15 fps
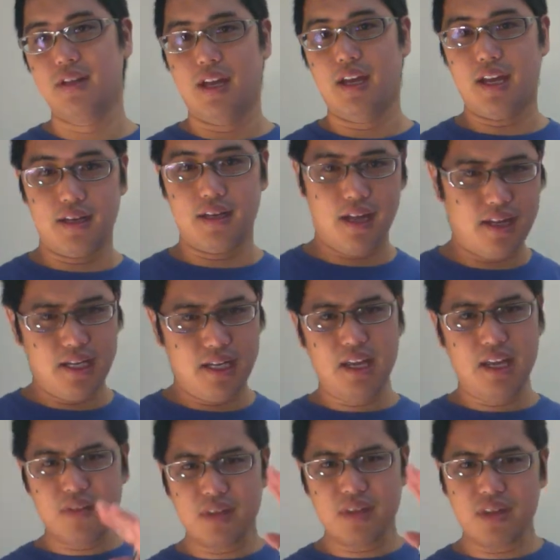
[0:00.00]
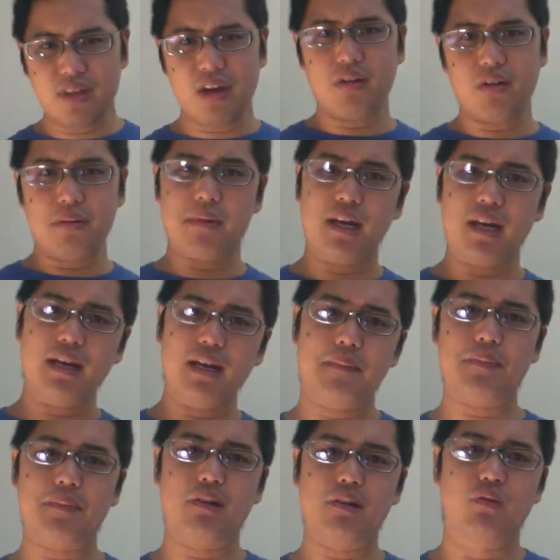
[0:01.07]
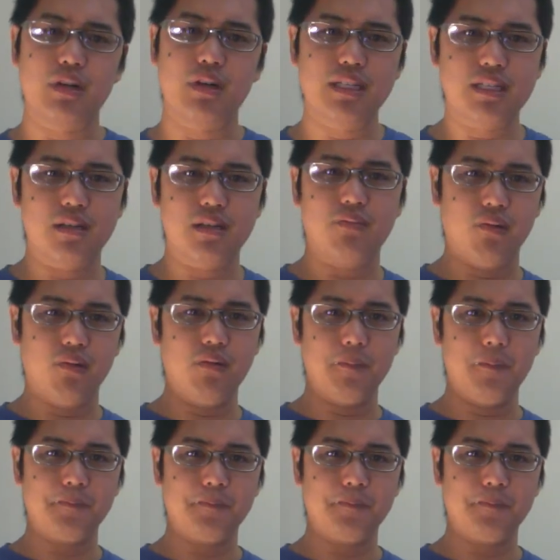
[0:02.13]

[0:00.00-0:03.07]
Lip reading: And even though it might not be reasonable,